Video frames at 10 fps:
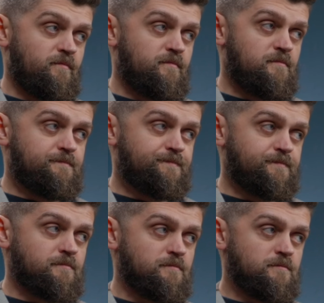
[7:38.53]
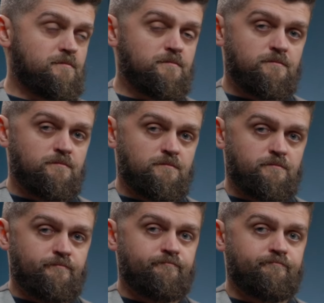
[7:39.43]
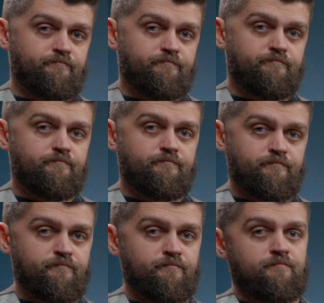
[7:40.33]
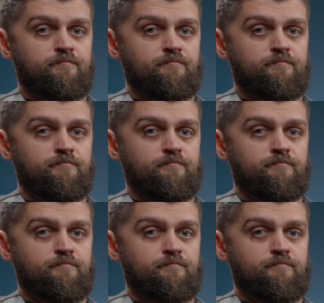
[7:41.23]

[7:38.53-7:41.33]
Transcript: The person shown says nothing.